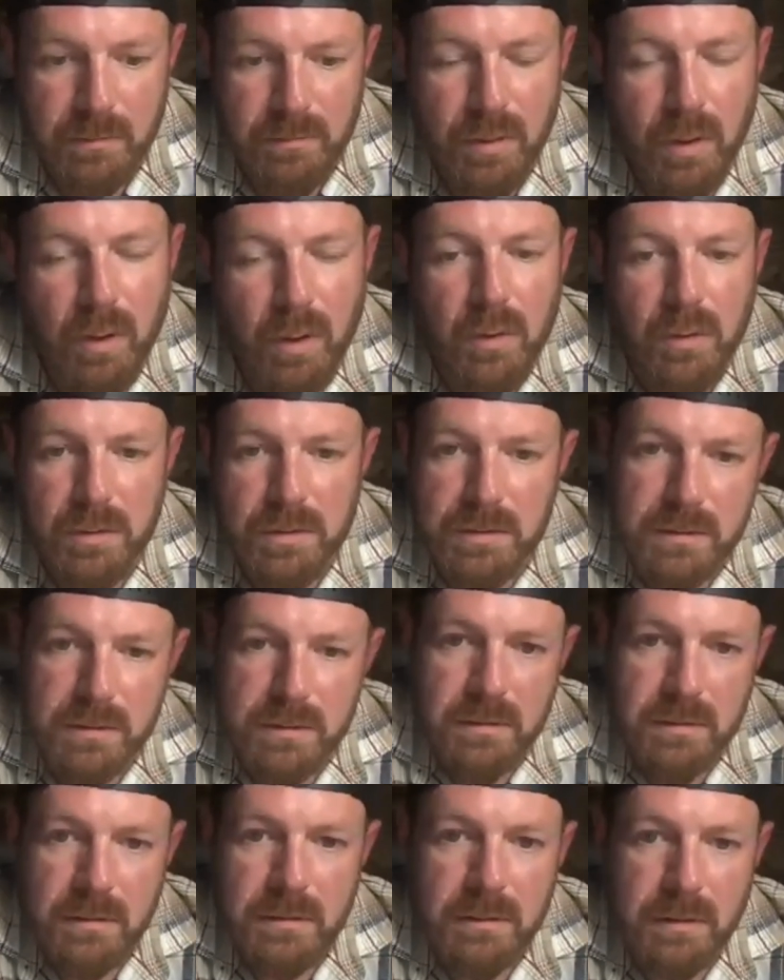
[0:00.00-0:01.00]

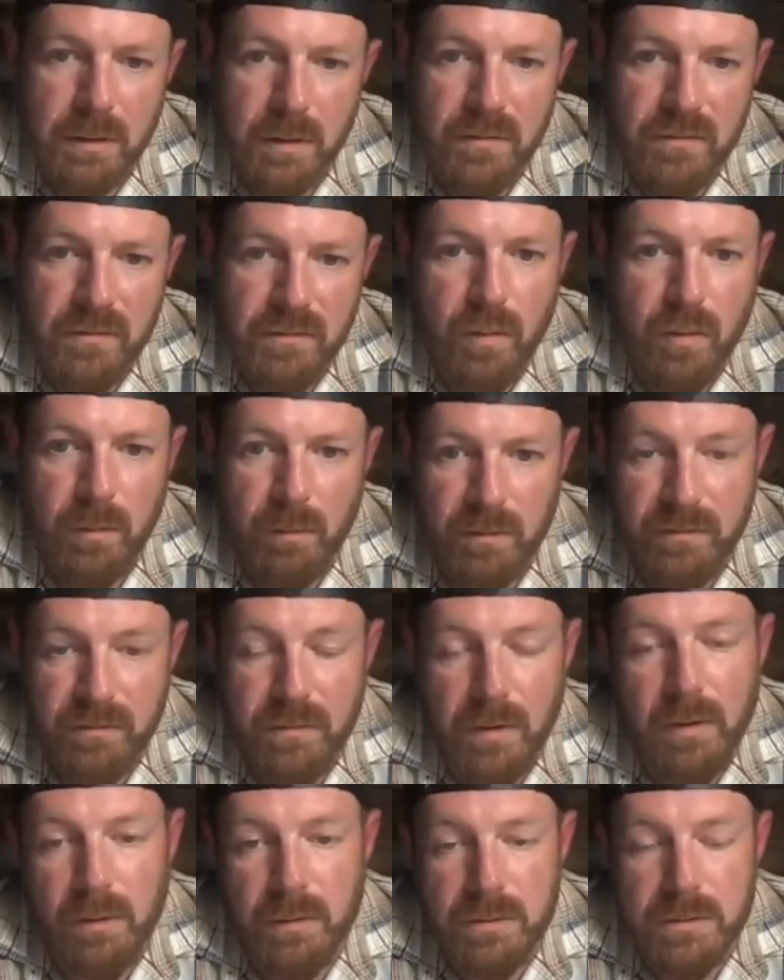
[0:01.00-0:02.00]
posed you know, formal
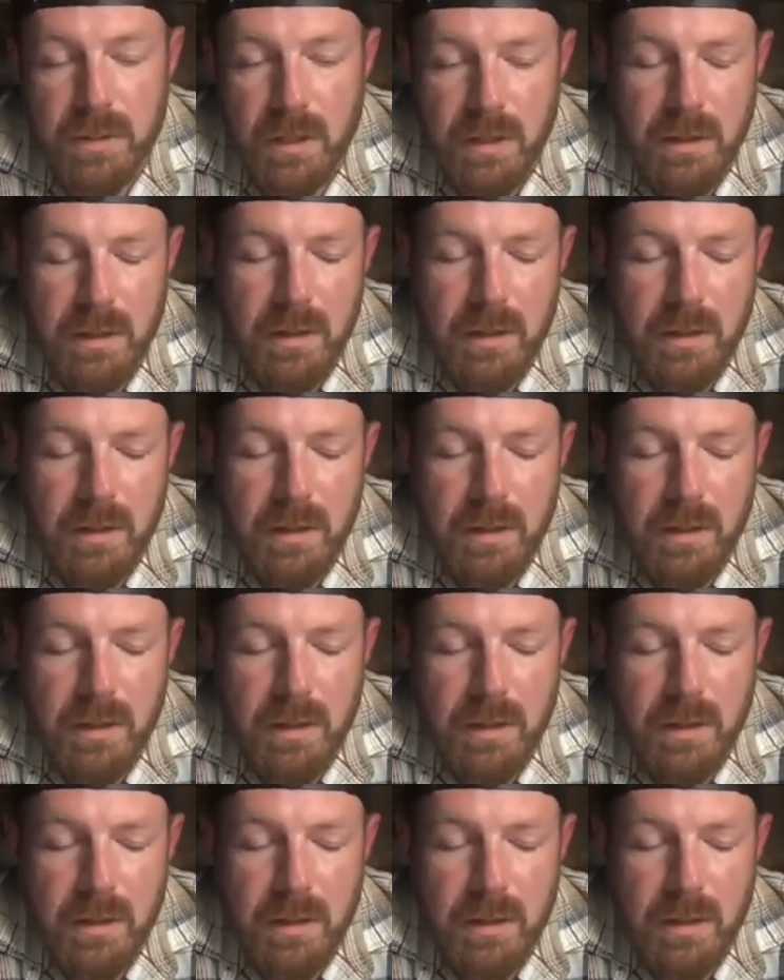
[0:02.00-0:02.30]
photos.